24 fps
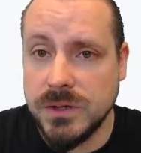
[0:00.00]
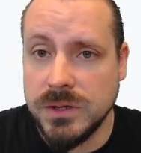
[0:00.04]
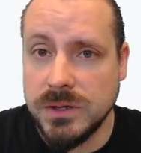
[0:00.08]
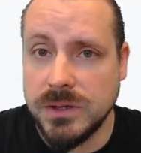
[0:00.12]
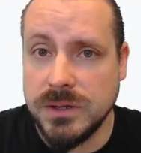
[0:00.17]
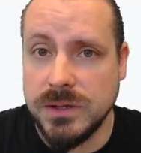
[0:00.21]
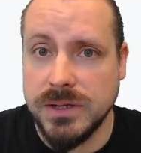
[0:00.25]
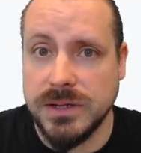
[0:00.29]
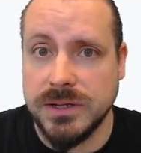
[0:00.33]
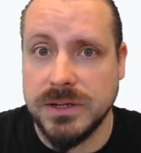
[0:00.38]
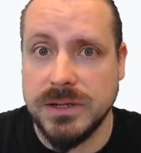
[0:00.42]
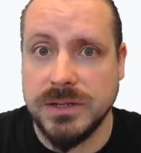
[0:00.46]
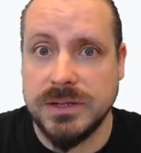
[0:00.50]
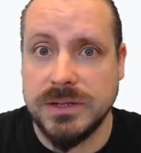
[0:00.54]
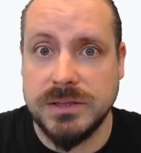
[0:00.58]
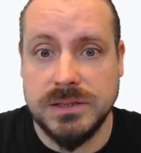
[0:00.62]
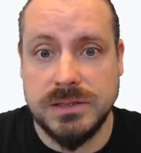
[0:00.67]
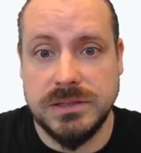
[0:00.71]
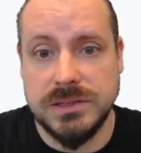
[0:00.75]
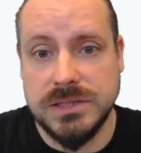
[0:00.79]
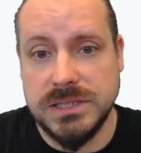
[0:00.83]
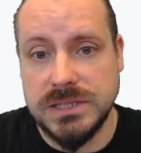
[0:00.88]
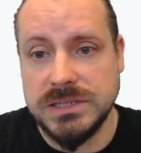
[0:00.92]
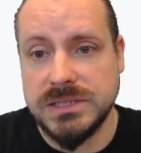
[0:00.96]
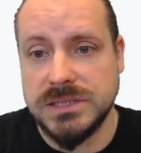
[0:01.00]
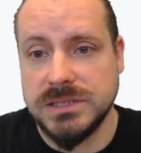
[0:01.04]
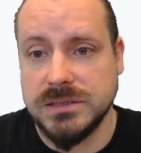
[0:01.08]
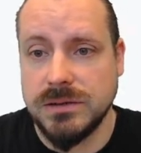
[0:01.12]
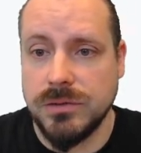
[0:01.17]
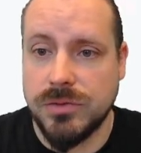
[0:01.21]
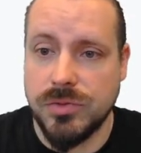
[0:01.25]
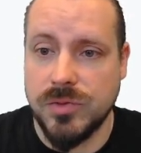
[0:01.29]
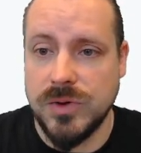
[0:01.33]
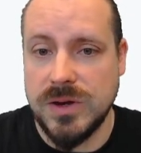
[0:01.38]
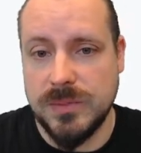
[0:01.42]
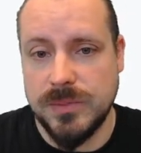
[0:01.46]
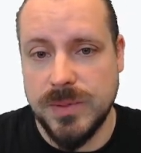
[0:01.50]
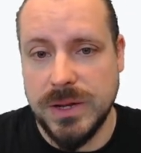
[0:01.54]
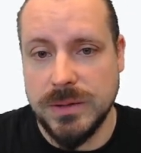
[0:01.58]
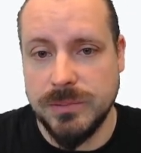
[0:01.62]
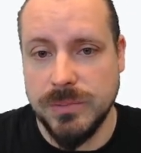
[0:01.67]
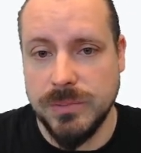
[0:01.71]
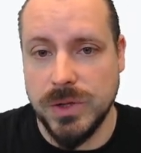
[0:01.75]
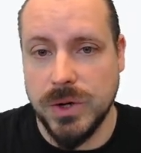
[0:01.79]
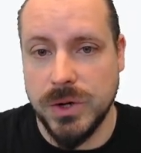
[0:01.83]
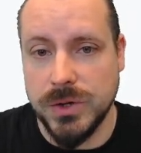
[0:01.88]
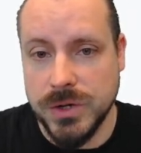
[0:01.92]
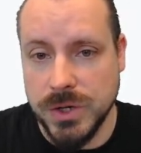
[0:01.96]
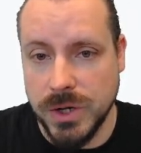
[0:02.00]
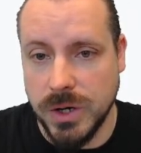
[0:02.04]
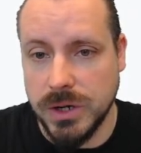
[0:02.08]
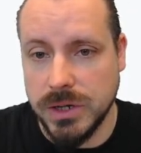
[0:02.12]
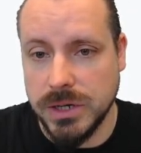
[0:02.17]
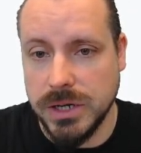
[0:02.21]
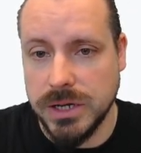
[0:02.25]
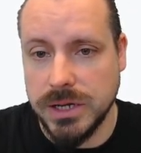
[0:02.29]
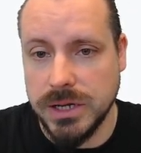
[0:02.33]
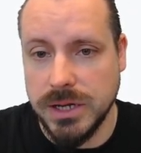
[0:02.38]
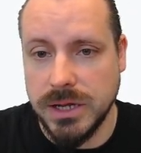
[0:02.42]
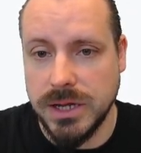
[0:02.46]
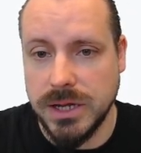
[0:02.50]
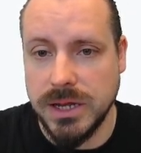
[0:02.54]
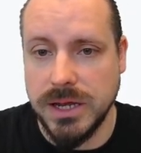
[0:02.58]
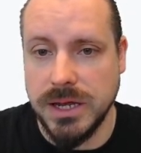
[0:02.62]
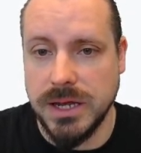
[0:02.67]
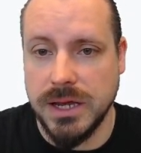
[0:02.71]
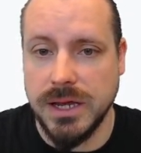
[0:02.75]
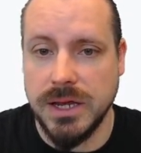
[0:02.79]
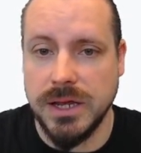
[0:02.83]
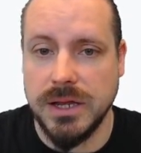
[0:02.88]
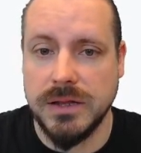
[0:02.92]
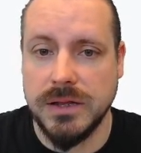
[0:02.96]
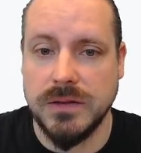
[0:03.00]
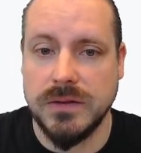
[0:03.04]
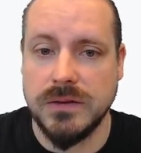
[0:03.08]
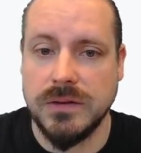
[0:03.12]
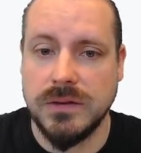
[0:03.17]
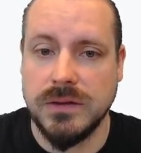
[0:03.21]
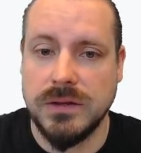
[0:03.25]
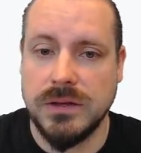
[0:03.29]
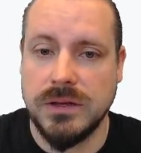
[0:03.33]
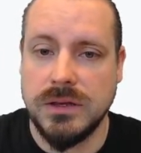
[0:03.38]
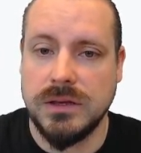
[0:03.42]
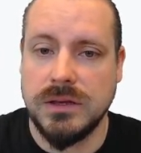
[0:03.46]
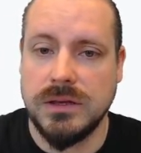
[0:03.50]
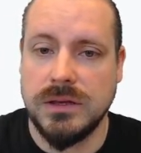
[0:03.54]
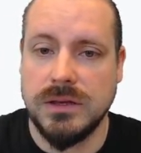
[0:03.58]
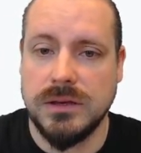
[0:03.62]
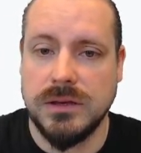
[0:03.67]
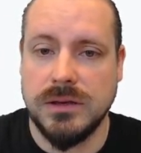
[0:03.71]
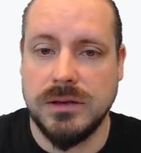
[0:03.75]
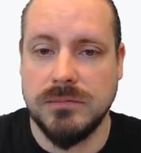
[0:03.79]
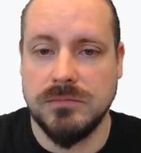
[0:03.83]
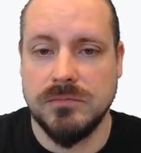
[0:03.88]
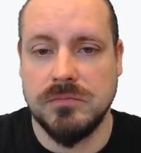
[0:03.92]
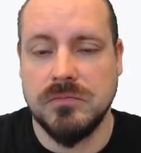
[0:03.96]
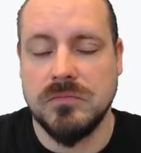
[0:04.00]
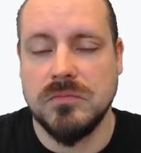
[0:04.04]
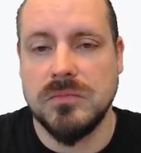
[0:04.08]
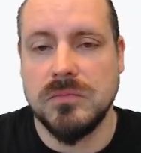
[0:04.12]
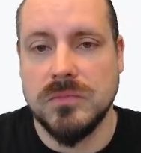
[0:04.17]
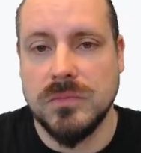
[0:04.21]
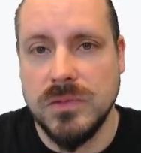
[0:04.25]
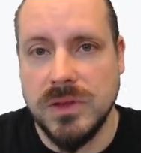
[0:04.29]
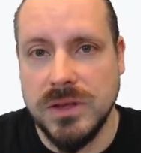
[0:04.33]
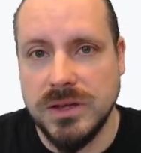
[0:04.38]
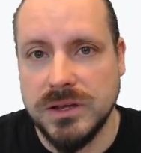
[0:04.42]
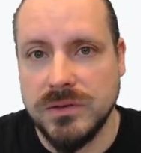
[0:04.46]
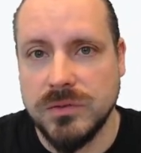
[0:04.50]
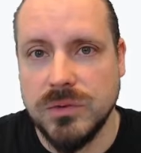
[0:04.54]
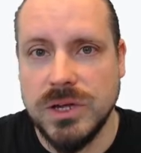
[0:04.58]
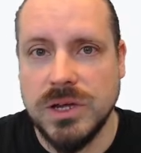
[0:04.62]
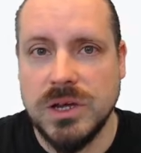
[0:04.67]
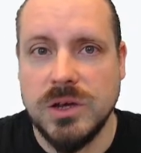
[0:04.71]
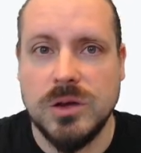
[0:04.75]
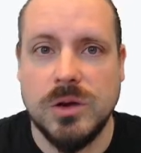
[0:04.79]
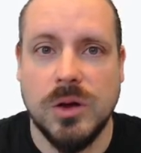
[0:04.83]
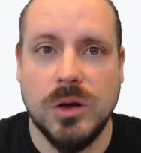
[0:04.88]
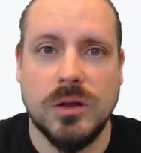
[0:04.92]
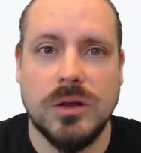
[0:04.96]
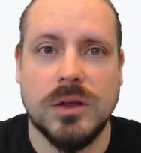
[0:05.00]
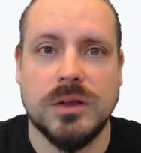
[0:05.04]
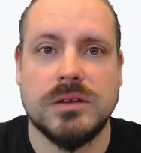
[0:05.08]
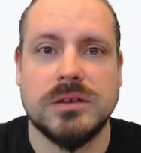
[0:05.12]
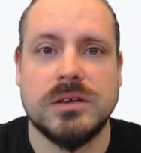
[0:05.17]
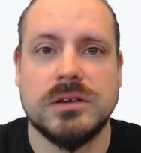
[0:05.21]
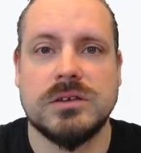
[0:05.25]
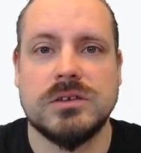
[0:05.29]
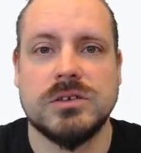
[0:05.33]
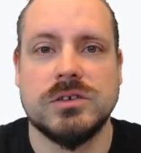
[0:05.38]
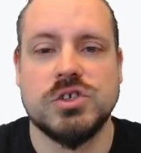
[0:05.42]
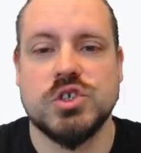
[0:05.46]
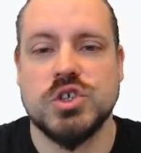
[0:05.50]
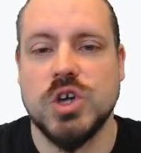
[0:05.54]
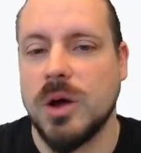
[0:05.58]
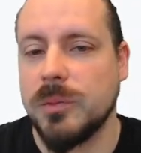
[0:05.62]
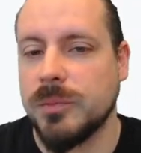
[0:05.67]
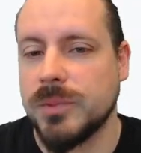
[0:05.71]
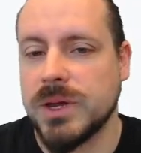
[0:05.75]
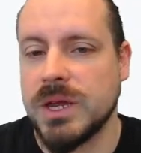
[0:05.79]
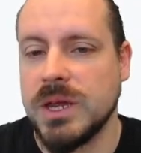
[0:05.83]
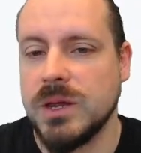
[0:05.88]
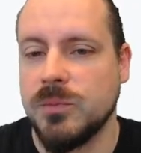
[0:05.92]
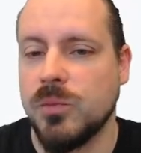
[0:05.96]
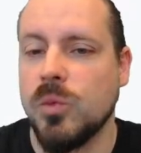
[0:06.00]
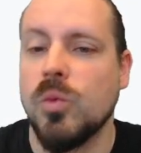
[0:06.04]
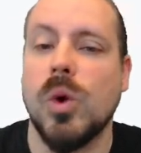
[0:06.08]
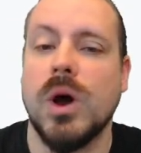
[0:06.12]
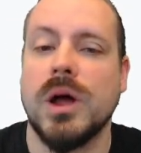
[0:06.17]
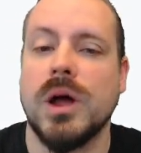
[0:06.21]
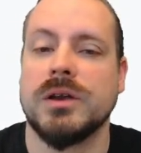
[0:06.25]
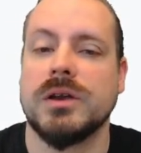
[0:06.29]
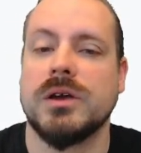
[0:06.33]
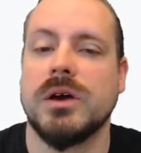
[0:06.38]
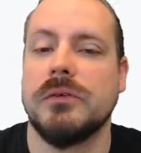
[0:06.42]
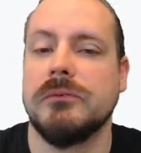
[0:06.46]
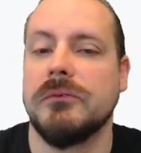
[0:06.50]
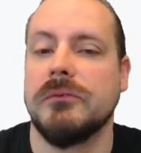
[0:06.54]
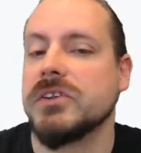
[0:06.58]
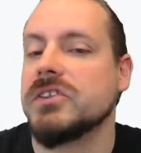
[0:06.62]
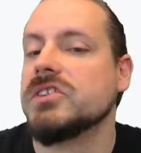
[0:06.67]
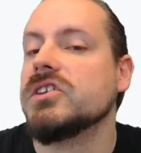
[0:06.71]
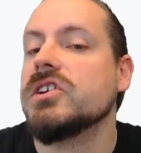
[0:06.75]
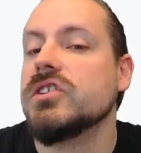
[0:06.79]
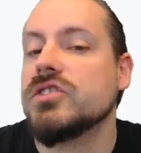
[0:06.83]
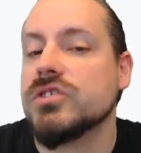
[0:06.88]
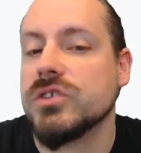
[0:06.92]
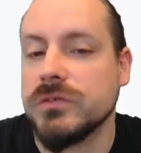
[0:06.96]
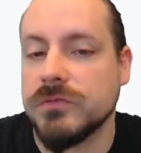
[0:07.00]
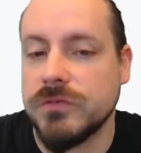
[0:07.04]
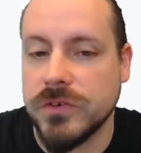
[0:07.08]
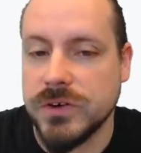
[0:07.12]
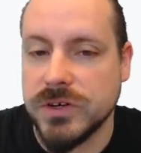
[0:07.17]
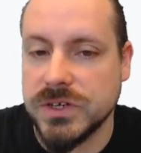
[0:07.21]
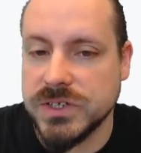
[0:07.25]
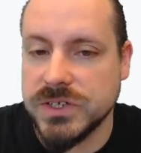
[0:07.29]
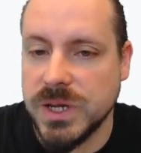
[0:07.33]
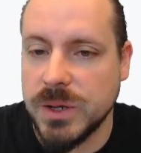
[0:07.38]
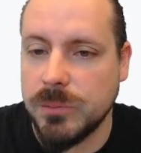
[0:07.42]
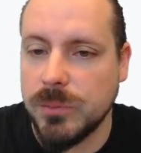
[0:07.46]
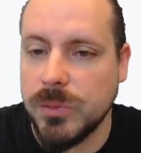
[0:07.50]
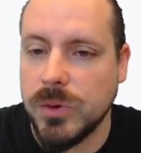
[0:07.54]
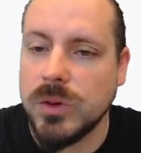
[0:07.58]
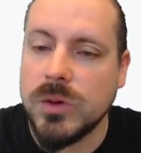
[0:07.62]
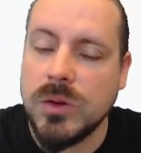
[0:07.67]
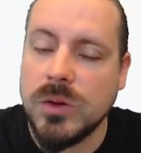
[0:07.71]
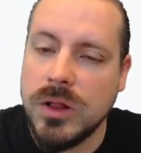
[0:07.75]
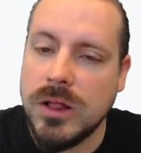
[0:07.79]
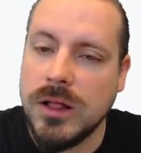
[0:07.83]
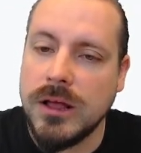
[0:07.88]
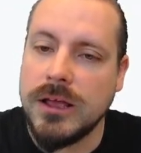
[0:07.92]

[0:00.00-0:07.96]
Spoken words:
Like these 3 people are talking, and like we can call it shopkeep 1 conversation, for example.